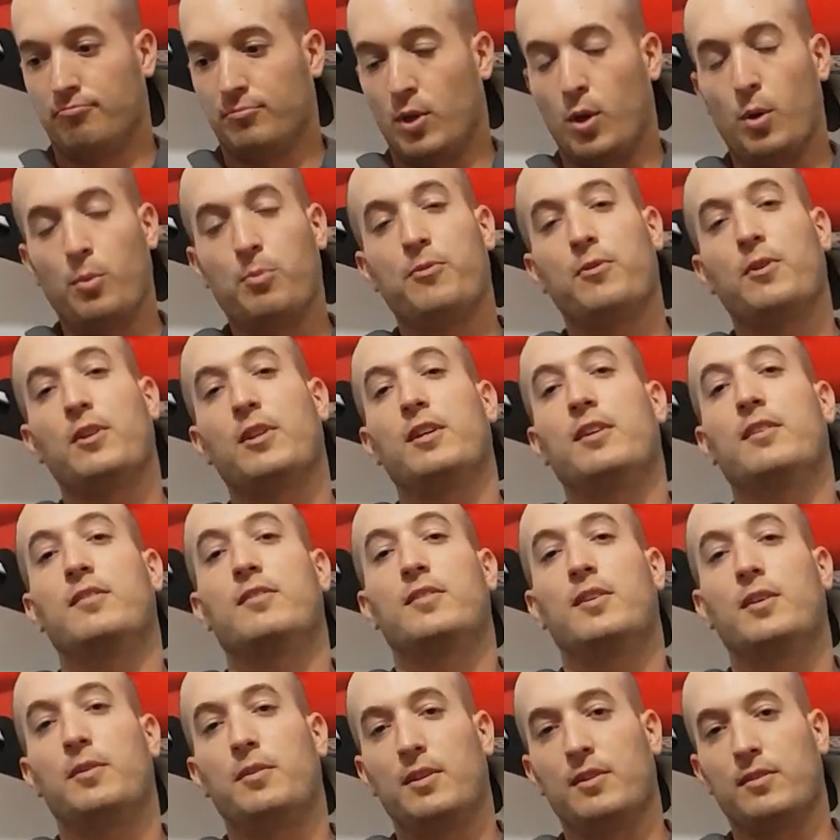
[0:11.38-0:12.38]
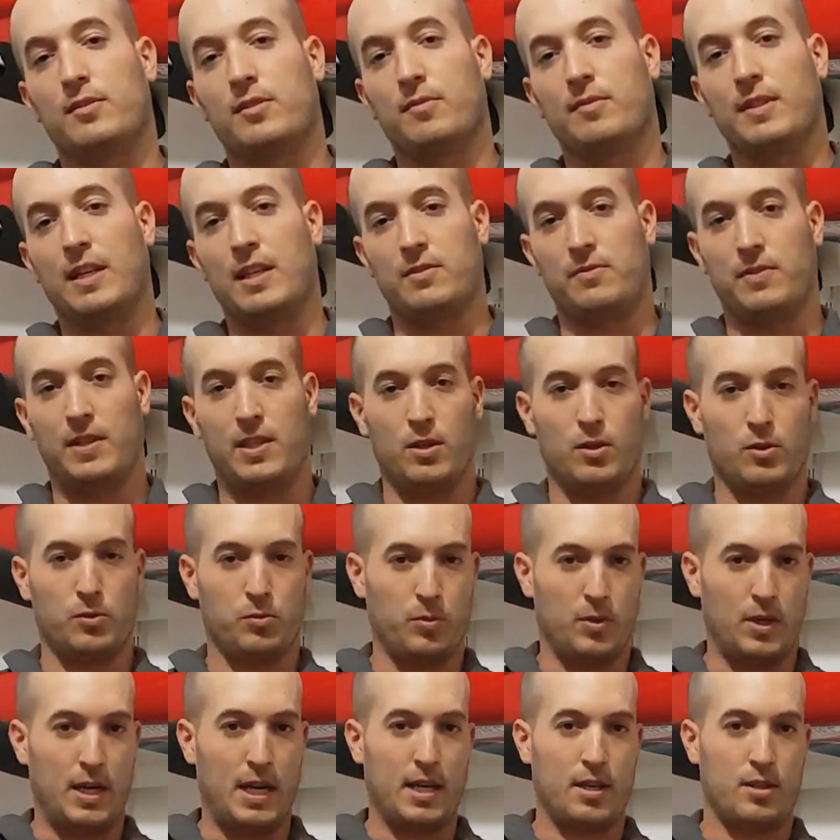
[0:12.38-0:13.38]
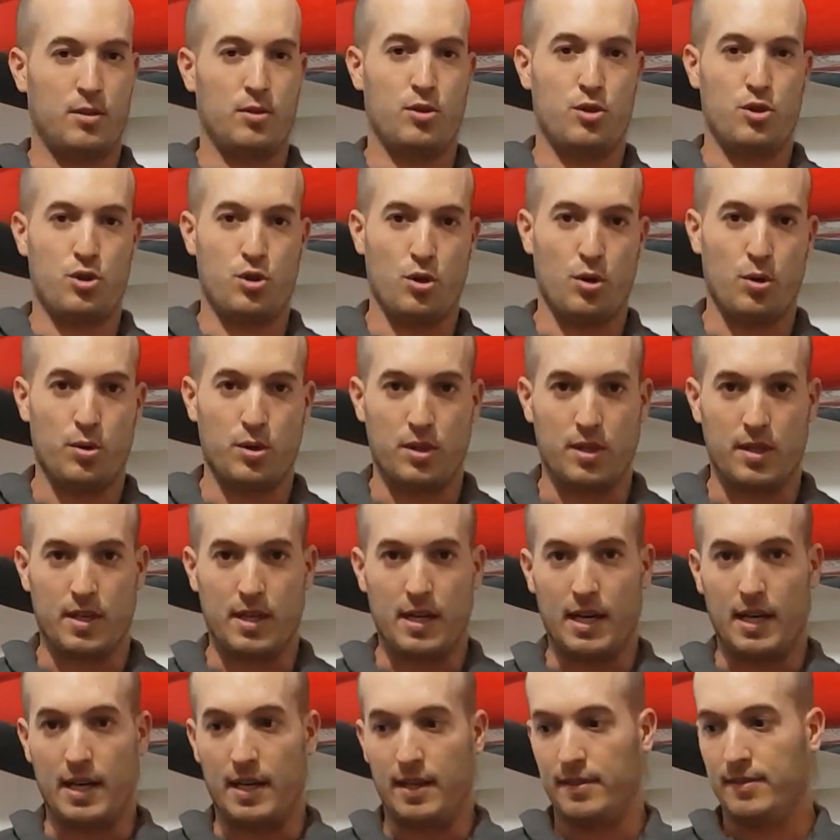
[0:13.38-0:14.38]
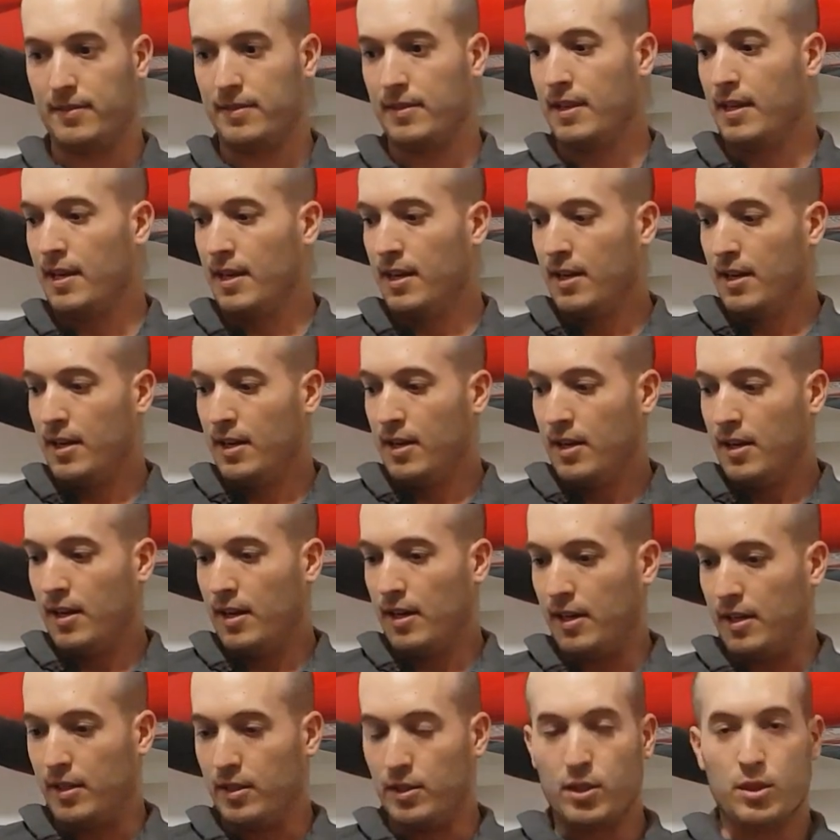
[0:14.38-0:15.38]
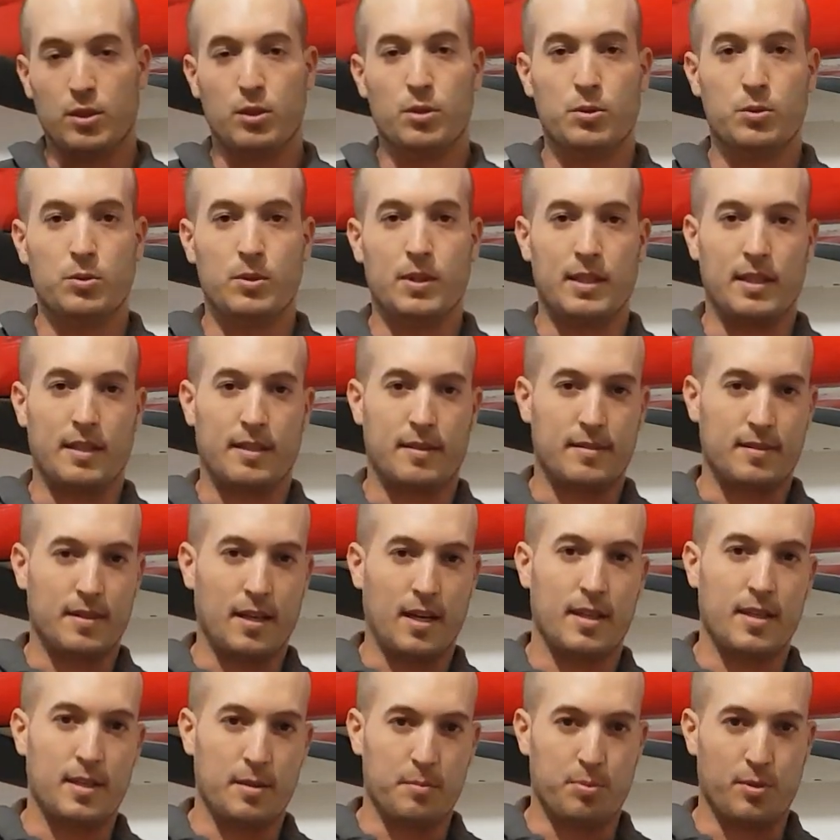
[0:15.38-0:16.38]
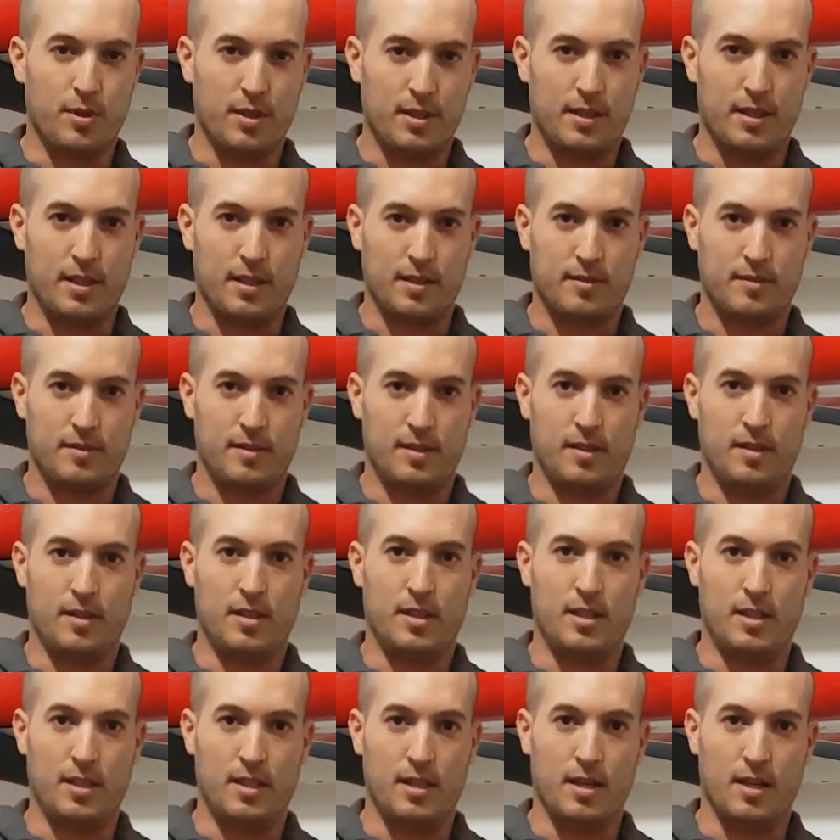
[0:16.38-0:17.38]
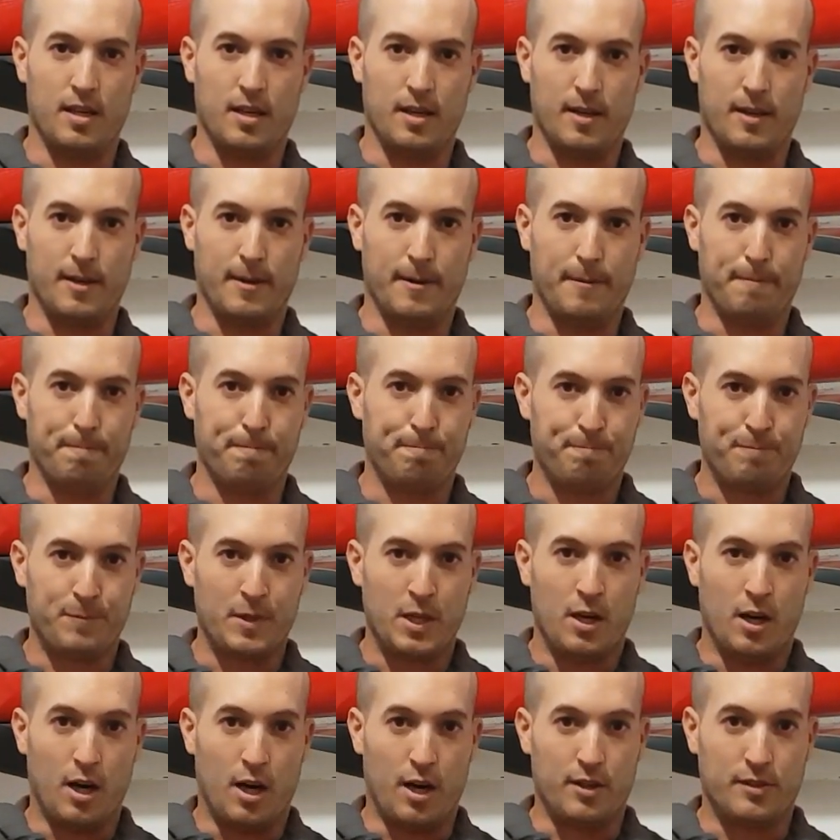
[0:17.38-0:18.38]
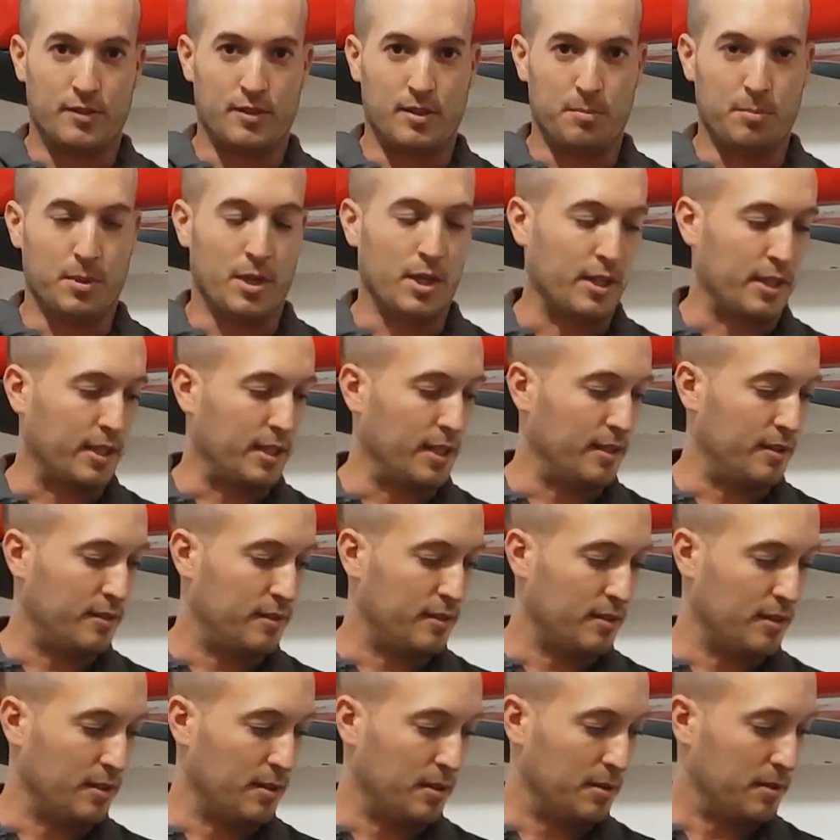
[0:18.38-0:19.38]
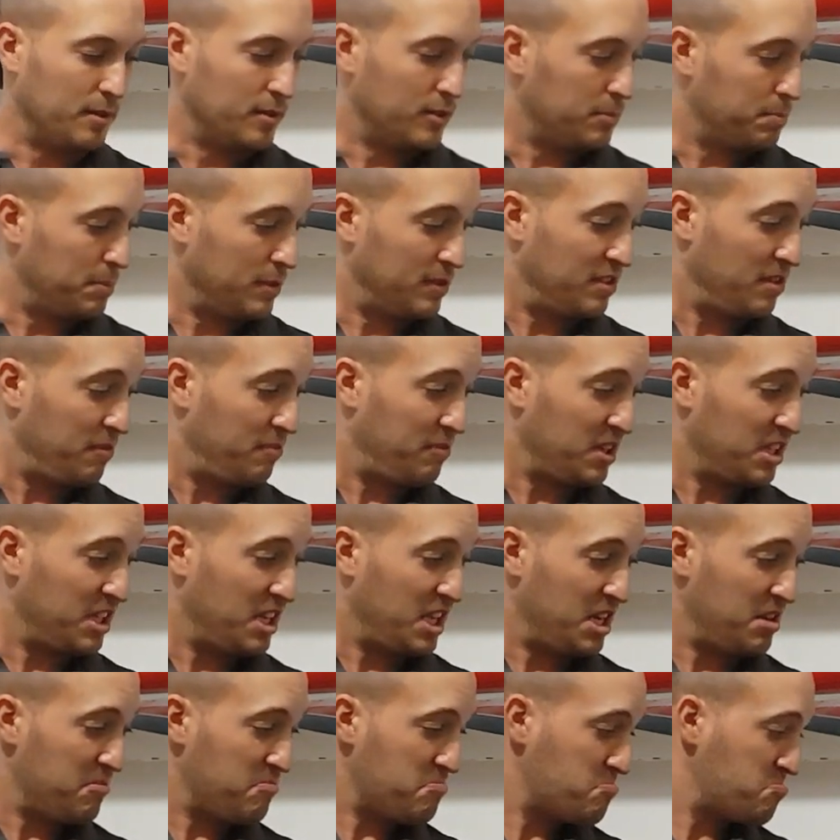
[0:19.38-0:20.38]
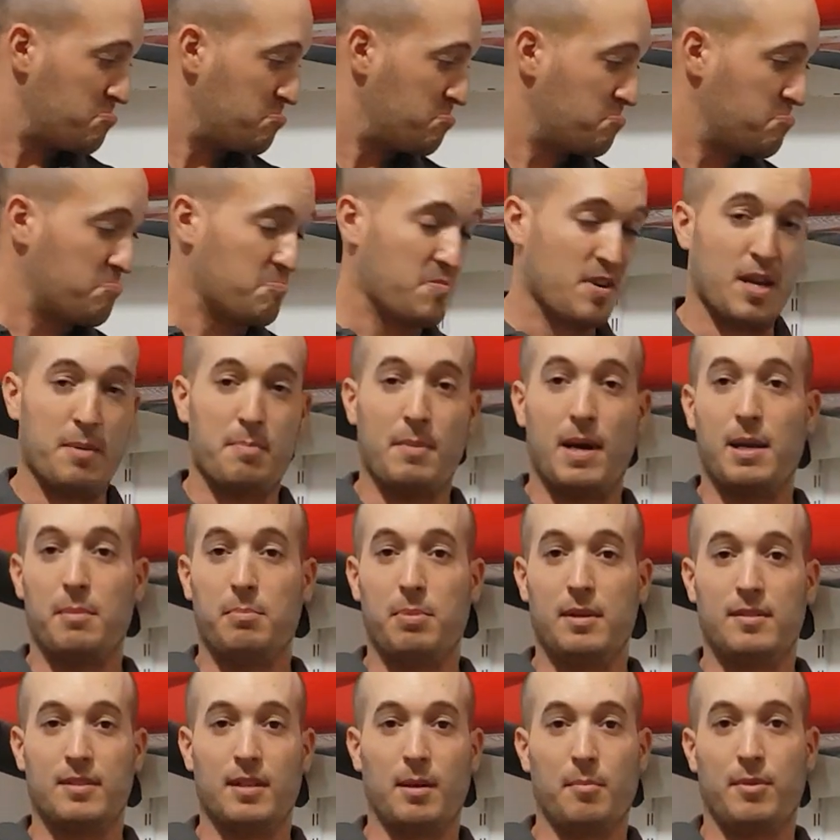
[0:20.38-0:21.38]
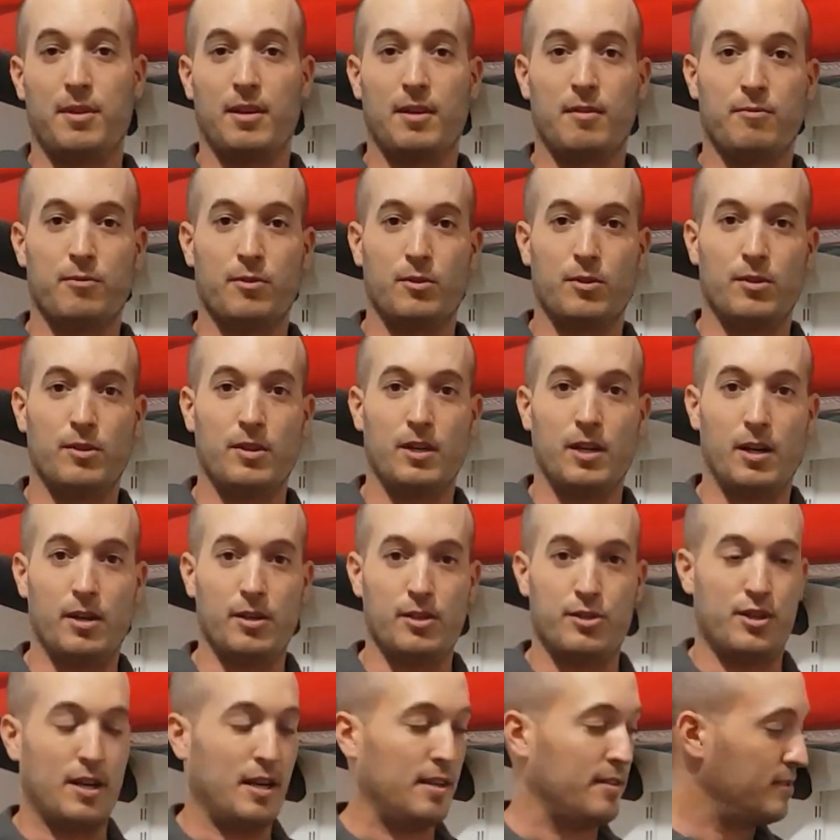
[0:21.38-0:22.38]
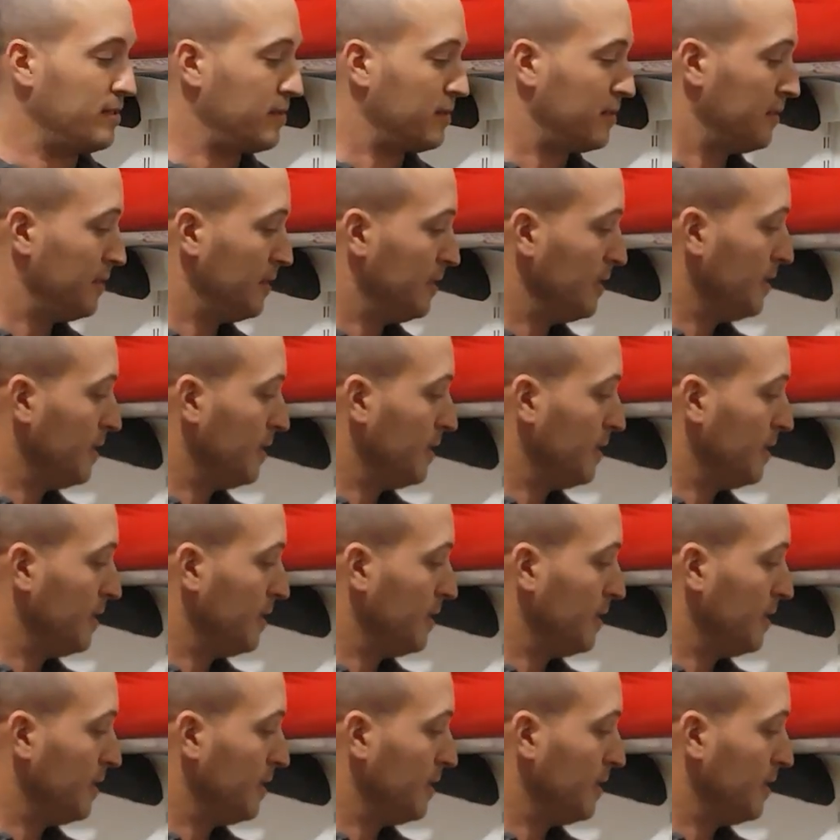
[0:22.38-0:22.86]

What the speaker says: hopefully a series of nice videos where I could show you guys new and exciting products in the RC market. Specifically, it might be something for our jets